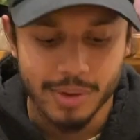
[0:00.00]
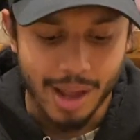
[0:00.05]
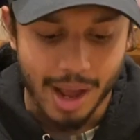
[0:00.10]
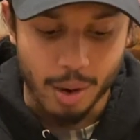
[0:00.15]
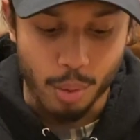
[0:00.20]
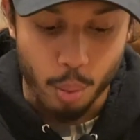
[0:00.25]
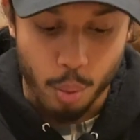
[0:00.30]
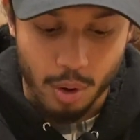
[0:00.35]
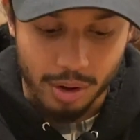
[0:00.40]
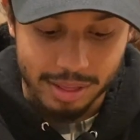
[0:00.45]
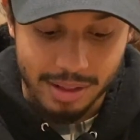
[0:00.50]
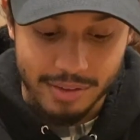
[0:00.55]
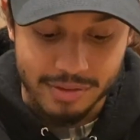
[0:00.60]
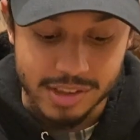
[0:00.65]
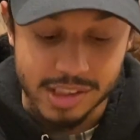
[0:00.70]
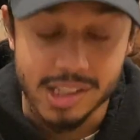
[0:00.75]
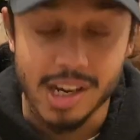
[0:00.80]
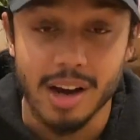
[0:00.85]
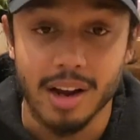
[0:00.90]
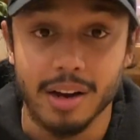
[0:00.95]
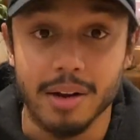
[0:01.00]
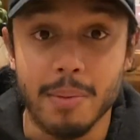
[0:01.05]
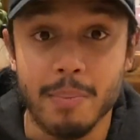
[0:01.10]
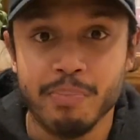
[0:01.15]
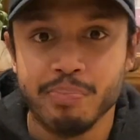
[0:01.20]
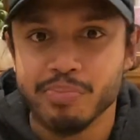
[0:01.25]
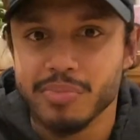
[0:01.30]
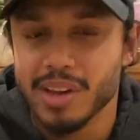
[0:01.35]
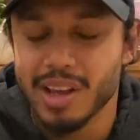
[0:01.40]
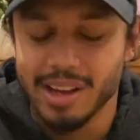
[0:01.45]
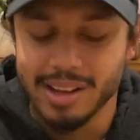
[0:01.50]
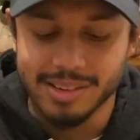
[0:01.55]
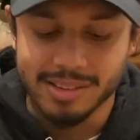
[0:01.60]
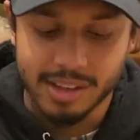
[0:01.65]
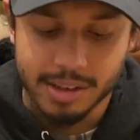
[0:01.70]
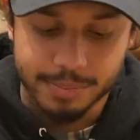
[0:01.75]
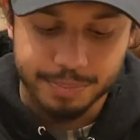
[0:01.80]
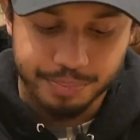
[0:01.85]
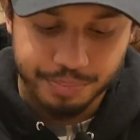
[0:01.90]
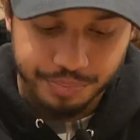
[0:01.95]
And what they've done
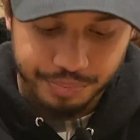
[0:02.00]
is